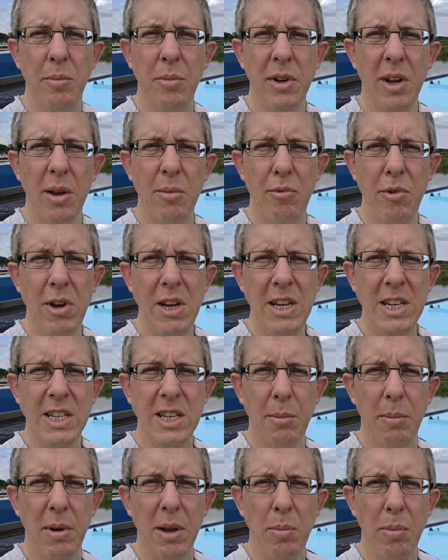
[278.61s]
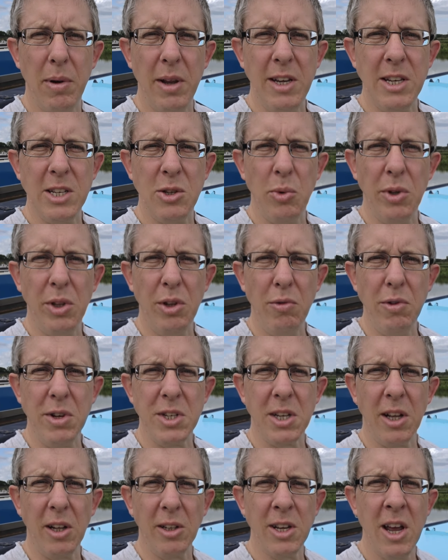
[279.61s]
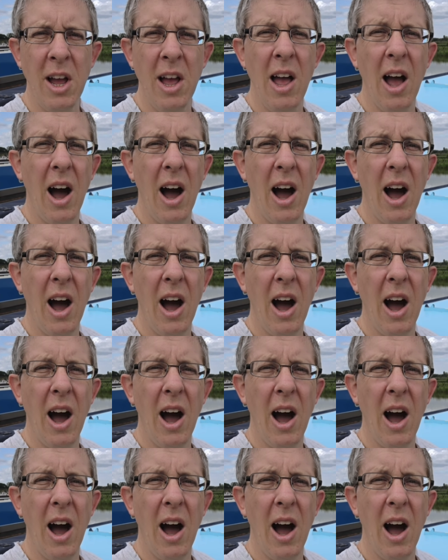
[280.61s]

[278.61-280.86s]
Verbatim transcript: but I'm reasonably pleased with the result.